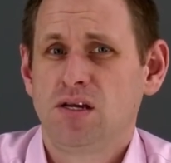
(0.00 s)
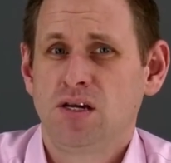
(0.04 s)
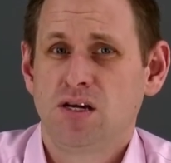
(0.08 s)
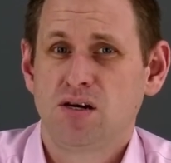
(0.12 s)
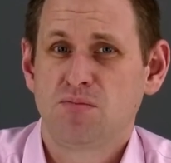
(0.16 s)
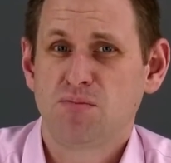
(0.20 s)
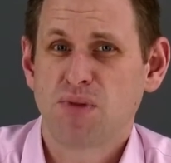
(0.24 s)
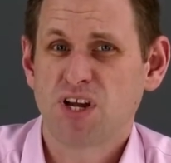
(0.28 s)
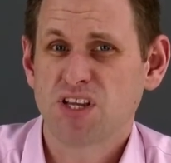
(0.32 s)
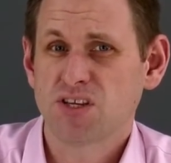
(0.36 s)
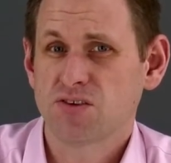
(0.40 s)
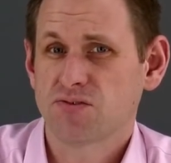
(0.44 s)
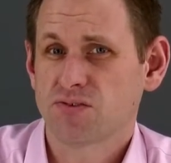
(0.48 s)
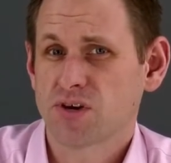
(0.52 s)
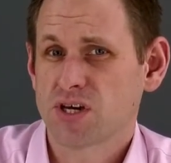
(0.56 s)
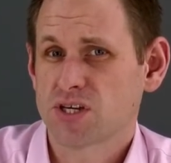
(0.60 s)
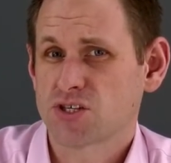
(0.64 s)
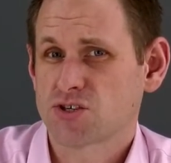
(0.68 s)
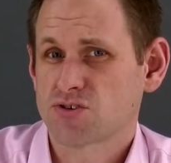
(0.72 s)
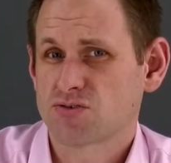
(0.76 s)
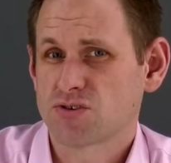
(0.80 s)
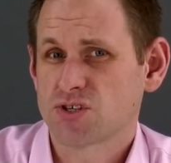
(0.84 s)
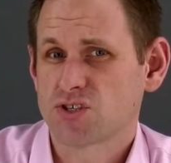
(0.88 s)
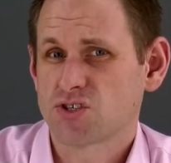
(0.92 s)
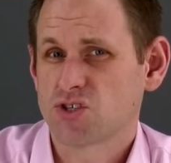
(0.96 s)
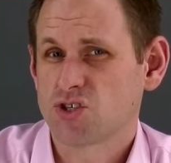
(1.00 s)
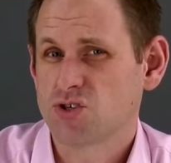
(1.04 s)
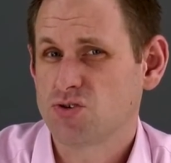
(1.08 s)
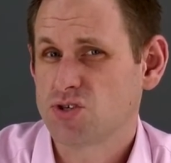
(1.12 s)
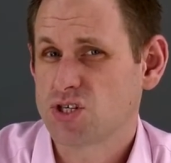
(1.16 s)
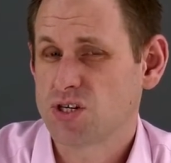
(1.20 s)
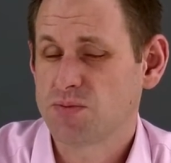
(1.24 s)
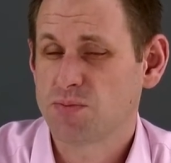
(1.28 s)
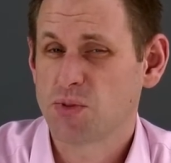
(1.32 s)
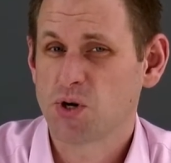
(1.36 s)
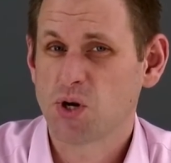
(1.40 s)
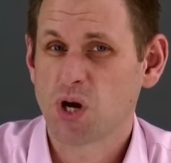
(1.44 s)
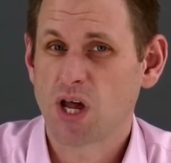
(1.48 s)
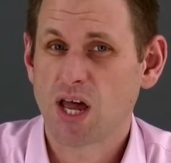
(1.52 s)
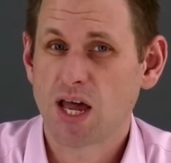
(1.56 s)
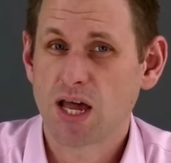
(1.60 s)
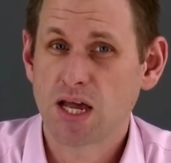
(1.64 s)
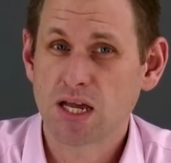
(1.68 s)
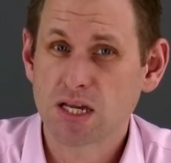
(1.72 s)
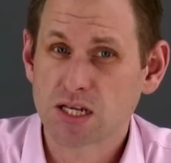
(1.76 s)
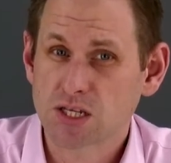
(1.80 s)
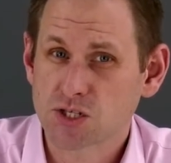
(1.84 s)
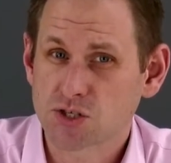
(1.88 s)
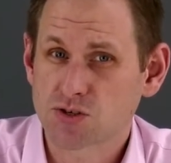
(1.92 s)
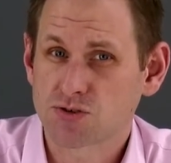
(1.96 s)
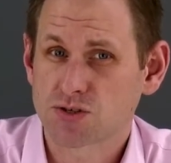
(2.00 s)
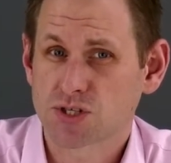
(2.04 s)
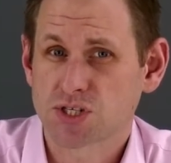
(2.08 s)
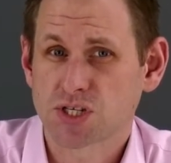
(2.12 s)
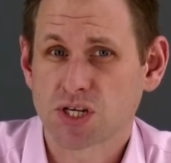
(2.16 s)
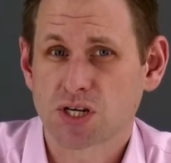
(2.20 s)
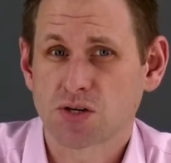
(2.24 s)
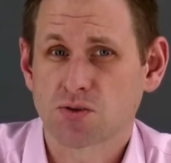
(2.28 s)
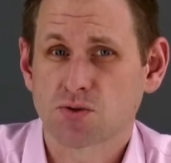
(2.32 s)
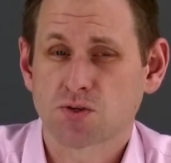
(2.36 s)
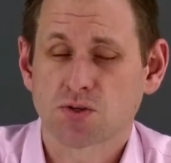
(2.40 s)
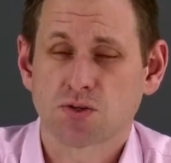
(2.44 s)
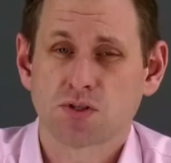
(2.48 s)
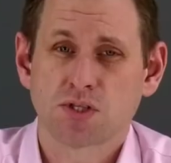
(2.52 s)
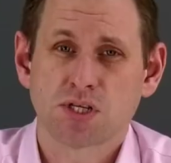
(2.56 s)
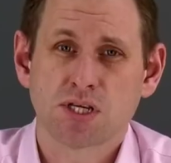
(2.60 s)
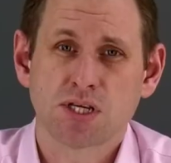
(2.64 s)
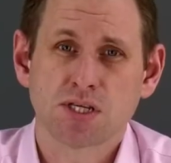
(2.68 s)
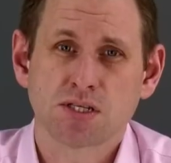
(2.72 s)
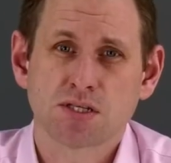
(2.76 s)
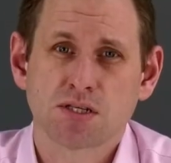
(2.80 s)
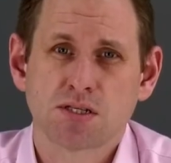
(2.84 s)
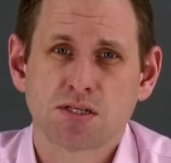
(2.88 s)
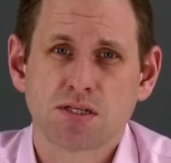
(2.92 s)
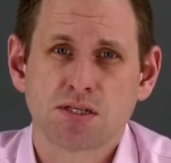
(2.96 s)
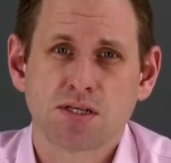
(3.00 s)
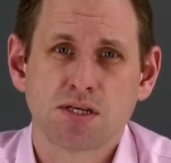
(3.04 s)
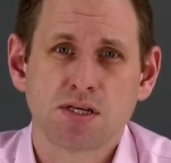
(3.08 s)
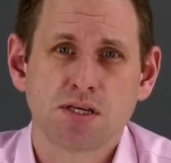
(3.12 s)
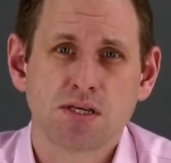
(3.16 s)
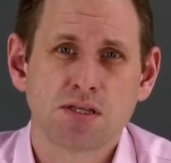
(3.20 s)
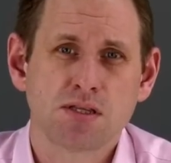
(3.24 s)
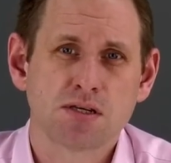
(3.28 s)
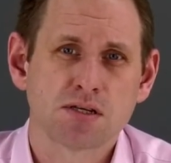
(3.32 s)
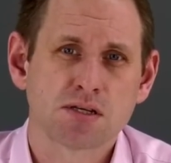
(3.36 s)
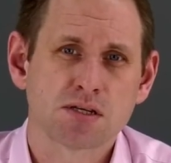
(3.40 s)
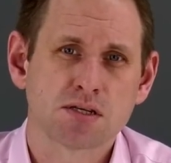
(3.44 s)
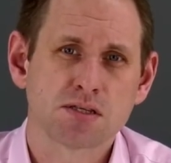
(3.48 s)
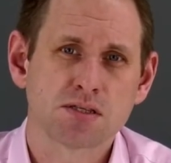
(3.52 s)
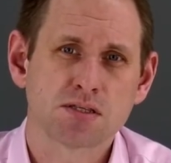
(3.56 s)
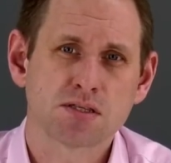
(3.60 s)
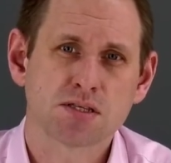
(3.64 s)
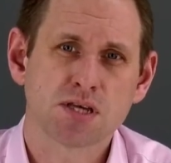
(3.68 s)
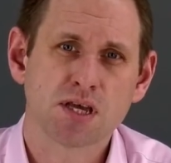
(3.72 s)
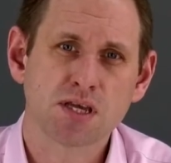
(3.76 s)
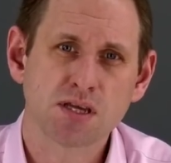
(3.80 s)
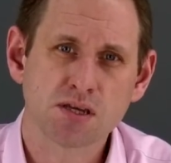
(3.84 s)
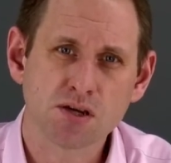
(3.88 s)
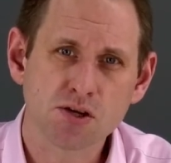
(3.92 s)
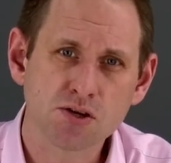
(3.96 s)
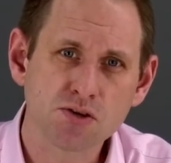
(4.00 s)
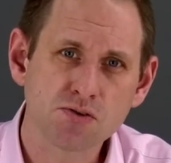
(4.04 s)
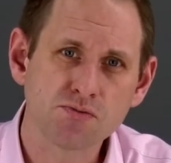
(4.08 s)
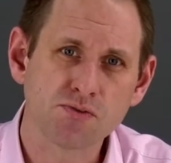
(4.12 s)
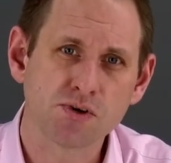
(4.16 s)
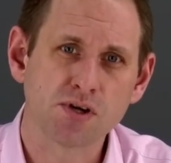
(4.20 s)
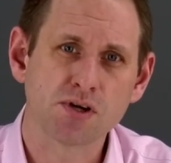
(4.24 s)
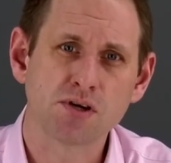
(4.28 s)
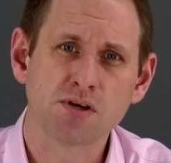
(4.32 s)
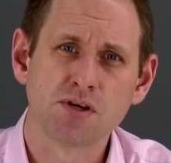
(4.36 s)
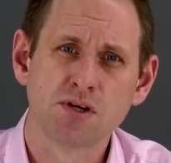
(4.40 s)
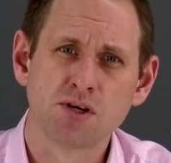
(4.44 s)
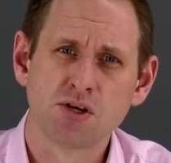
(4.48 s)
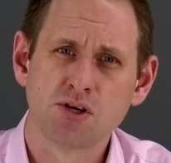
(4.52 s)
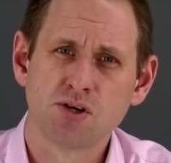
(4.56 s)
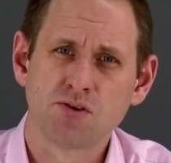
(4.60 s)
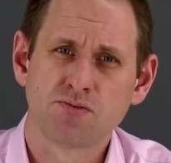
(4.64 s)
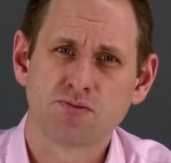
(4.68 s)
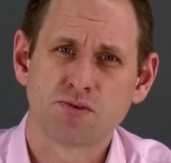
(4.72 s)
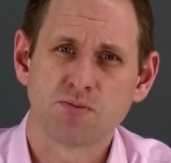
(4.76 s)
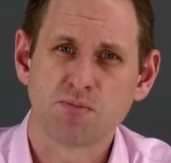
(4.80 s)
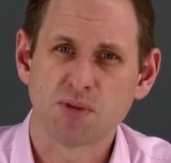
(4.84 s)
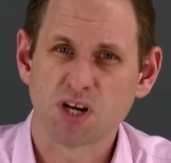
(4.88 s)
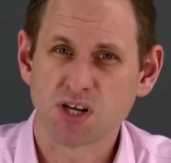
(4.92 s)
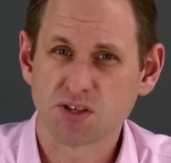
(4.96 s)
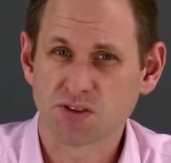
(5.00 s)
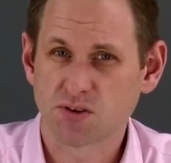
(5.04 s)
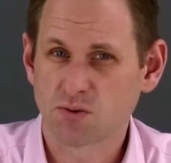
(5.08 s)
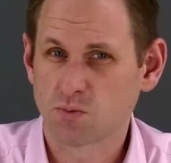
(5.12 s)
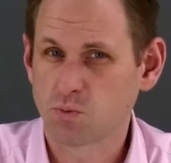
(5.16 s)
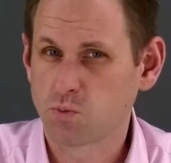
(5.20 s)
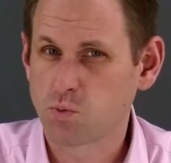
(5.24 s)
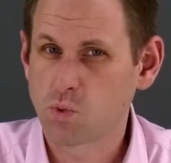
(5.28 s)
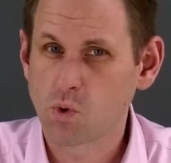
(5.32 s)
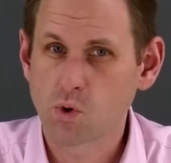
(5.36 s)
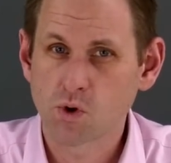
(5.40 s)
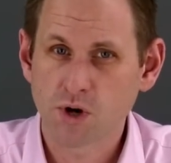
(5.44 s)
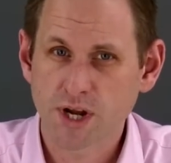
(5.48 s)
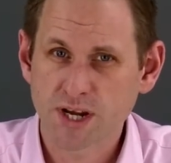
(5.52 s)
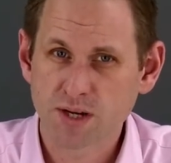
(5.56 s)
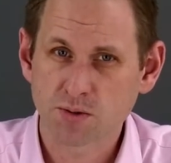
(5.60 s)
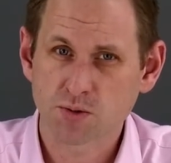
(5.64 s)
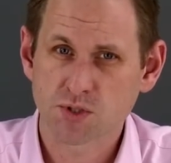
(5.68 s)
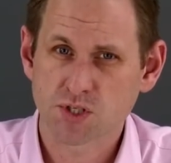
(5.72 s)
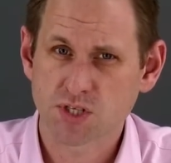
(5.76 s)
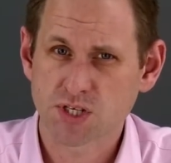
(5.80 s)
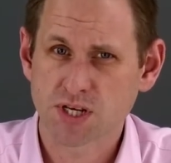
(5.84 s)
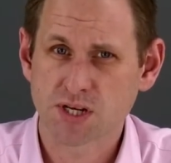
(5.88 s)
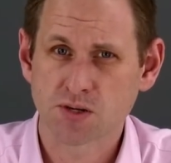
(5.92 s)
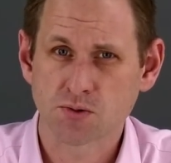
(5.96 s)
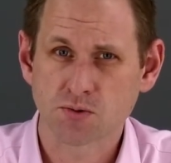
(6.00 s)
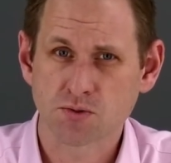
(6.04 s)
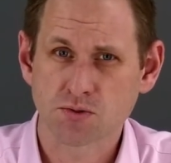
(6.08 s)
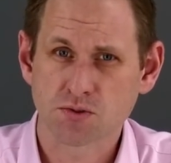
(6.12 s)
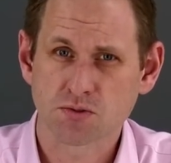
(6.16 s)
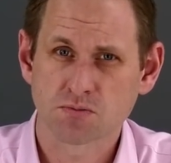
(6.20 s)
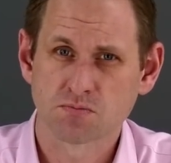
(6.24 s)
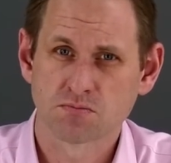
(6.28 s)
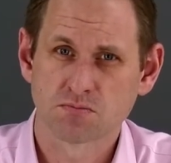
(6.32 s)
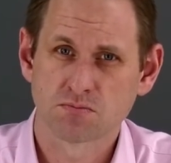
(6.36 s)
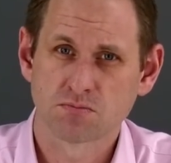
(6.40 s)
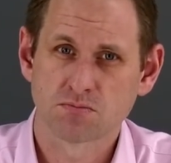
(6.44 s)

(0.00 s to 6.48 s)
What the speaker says: And manufacturers usually put extra cells on the SSD that can take over from other worn out cells